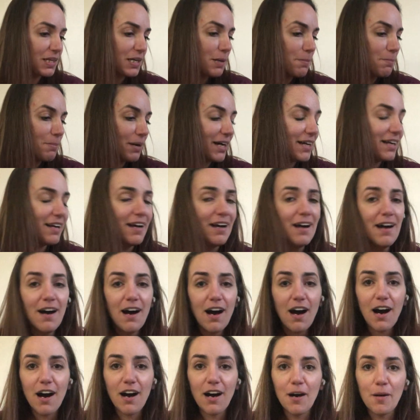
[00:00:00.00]
But
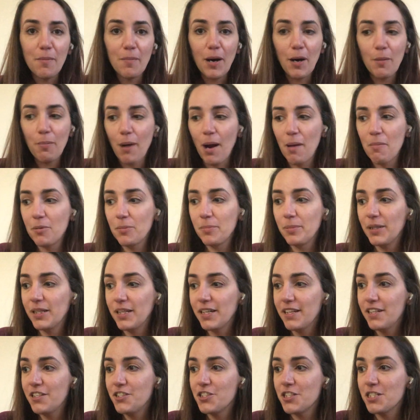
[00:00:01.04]
I'll
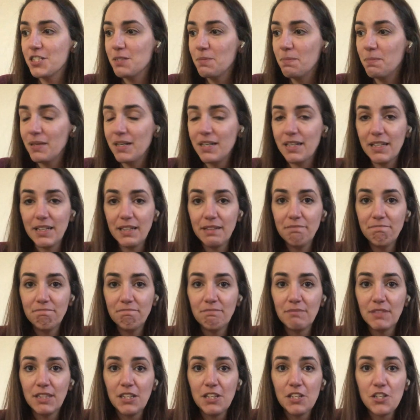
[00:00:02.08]
probably just be
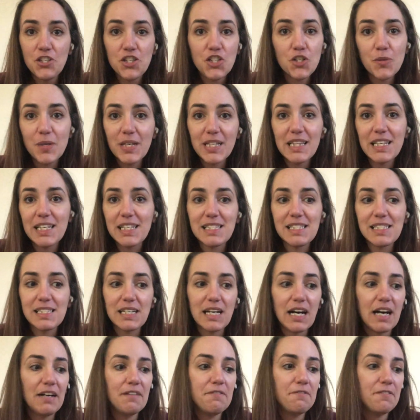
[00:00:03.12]
doing this
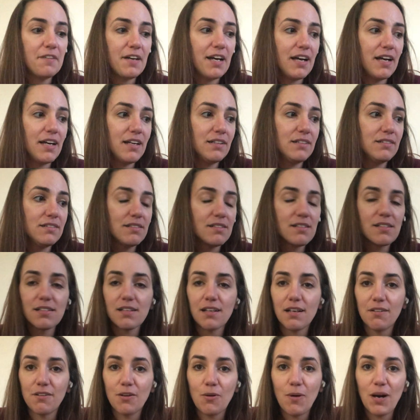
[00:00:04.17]
stuff and,
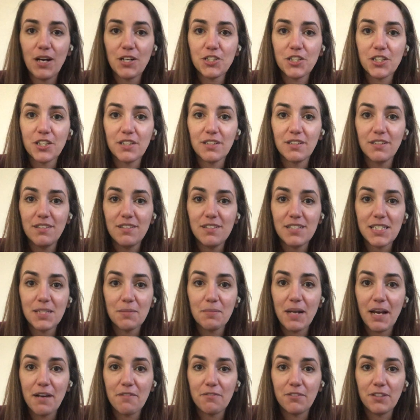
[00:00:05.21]
I don't know, watching some
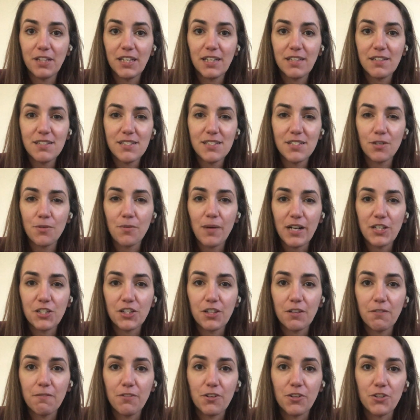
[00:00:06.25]
Netflix, still
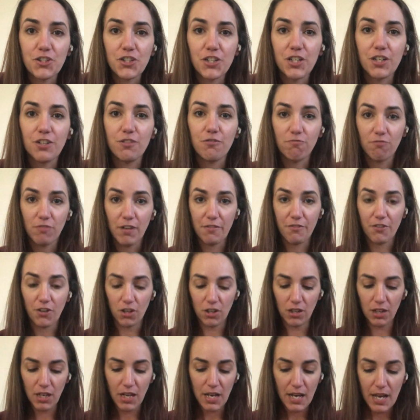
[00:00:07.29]
watching Virgin
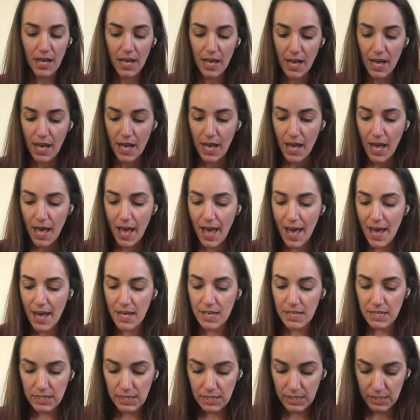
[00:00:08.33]
River.
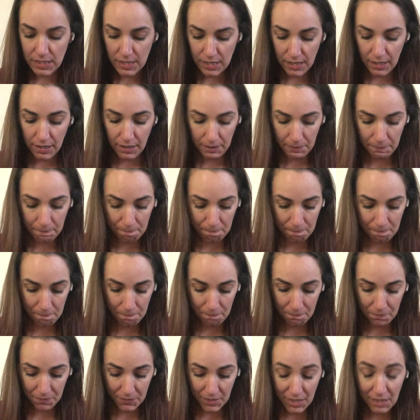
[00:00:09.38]
And
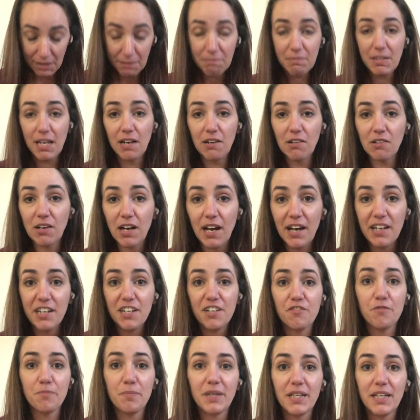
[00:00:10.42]
yeah, that'll kind
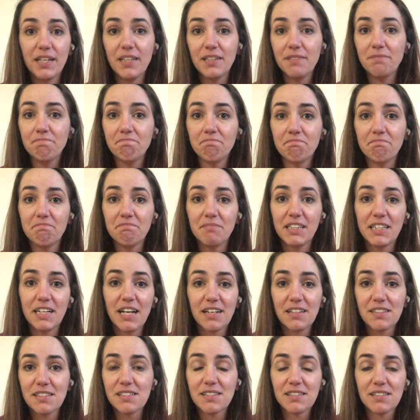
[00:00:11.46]
of be the
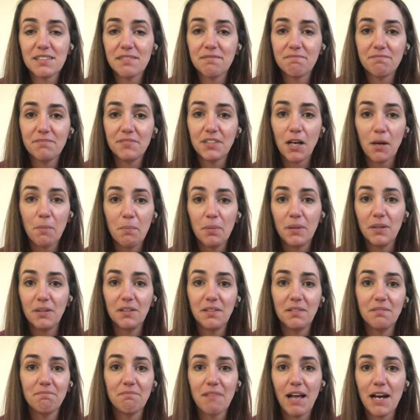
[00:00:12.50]
next
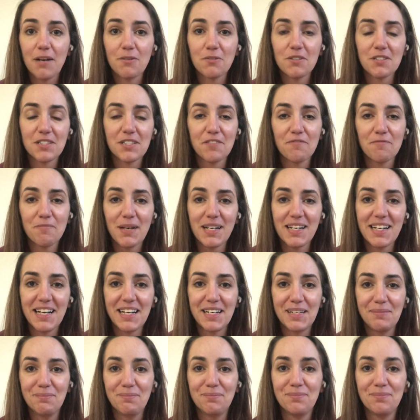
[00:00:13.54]
couple hours of my night.